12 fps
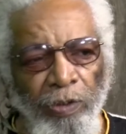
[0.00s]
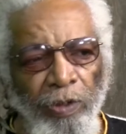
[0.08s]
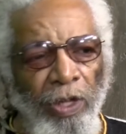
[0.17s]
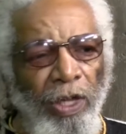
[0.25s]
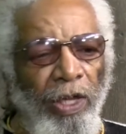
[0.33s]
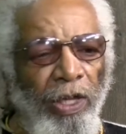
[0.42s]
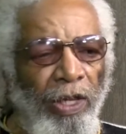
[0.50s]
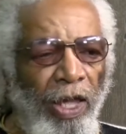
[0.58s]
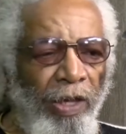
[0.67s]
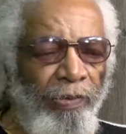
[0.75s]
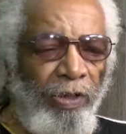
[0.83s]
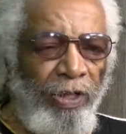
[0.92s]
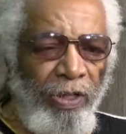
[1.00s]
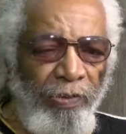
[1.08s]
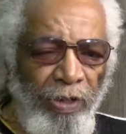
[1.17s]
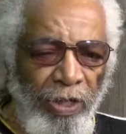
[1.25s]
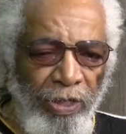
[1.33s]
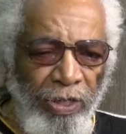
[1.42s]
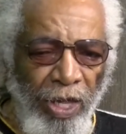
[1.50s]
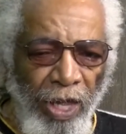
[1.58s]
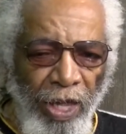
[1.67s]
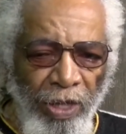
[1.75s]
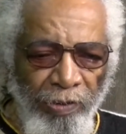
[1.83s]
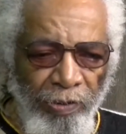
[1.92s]
And I believe that he
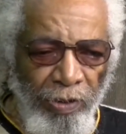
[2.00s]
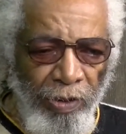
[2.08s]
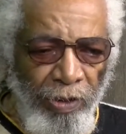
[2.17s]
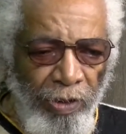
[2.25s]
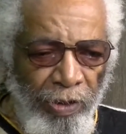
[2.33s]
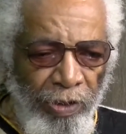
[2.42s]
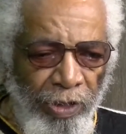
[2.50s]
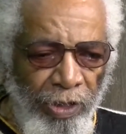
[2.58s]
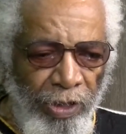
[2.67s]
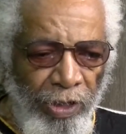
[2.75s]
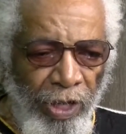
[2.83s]
has the